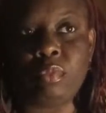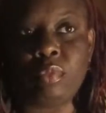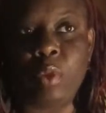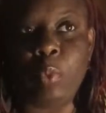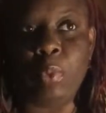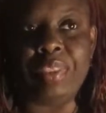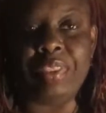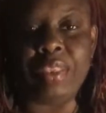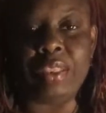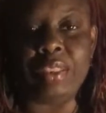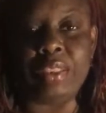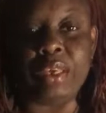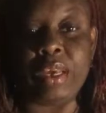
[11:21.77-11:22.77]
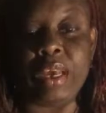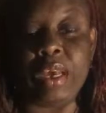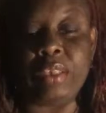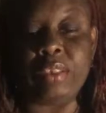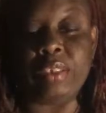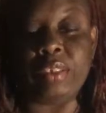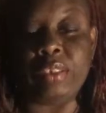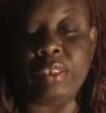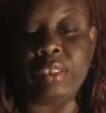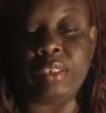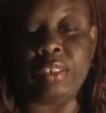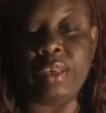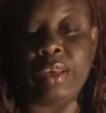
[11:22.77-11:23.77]
Within the
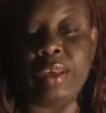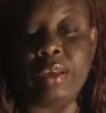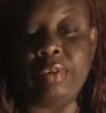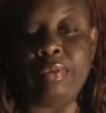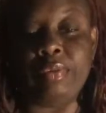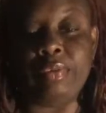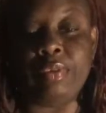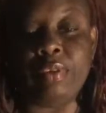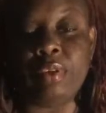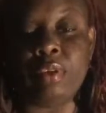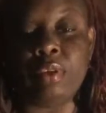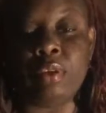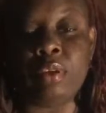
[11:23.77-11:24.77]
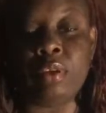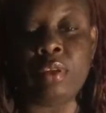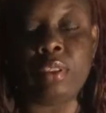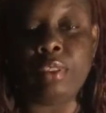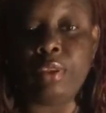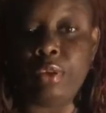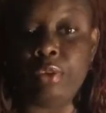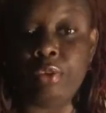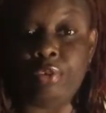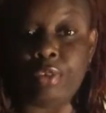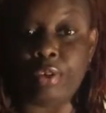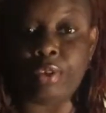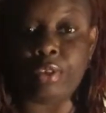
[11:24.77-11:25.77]
consciousness of the
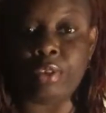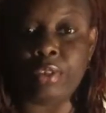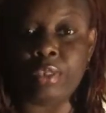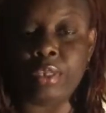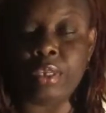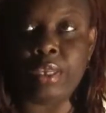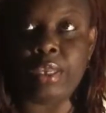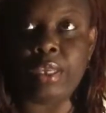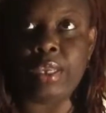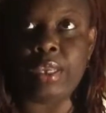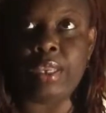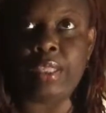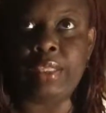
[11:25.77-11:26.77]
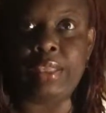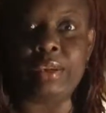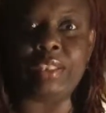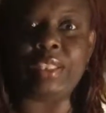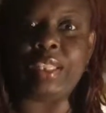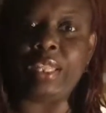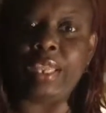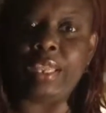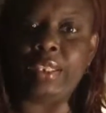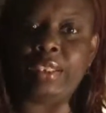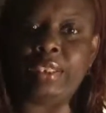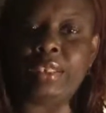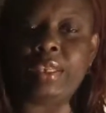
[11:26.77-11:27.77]
universe, there's the light
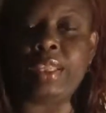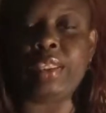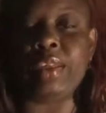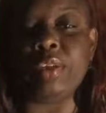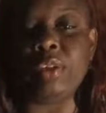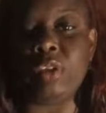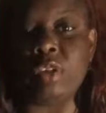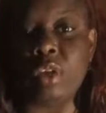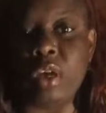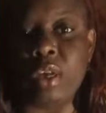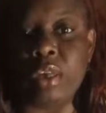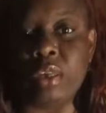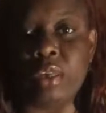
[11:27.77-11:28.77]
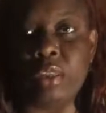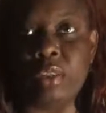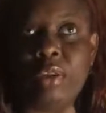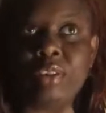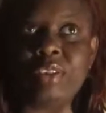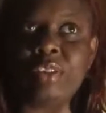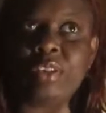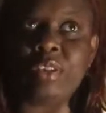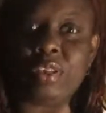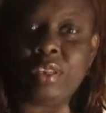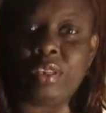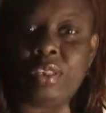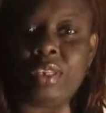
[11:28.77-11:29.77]
and there's the dark. There's the
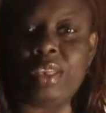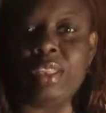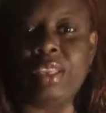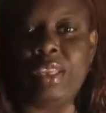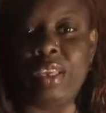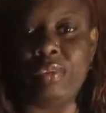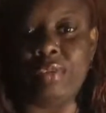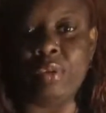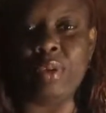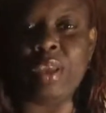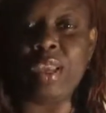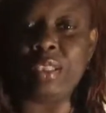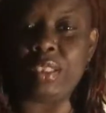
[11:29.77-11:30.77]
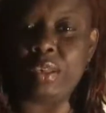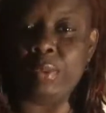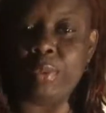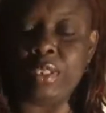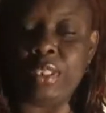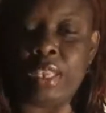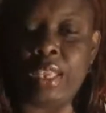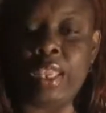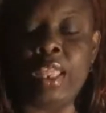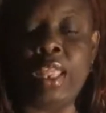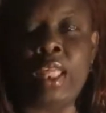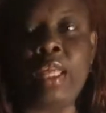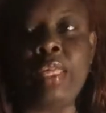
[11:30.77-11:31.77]
good and the evil, as some would say.
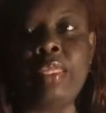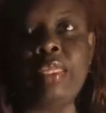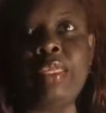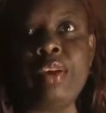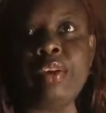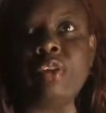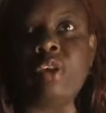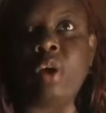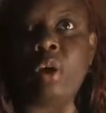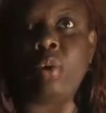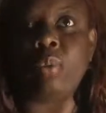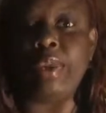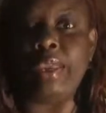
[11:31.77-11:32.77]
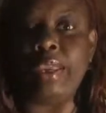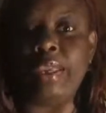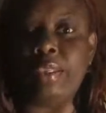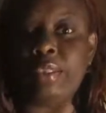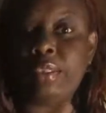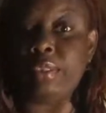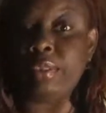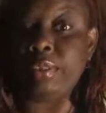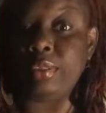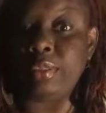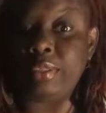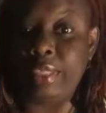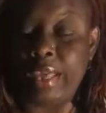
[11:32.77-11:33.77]
There's always
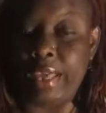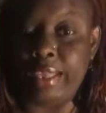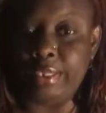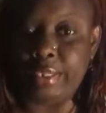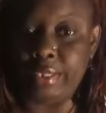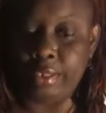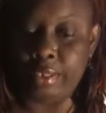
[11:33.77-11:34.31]
that.